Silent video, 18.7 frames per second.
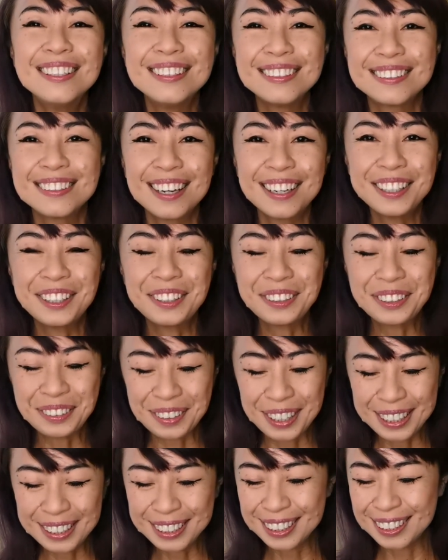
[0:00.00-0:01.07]
the side door to
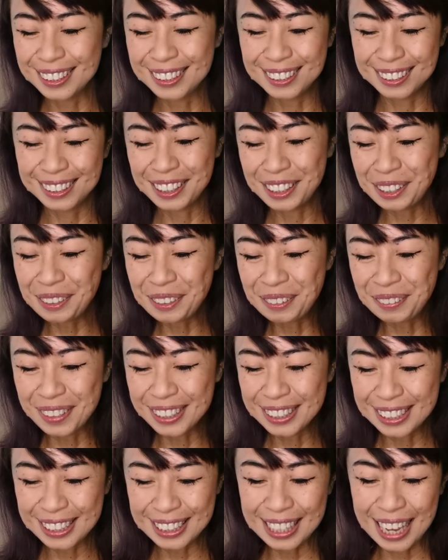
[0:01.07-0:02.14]
enter the
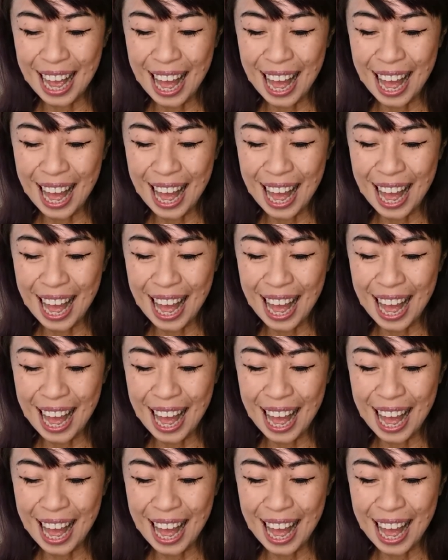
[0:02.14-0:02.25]
university,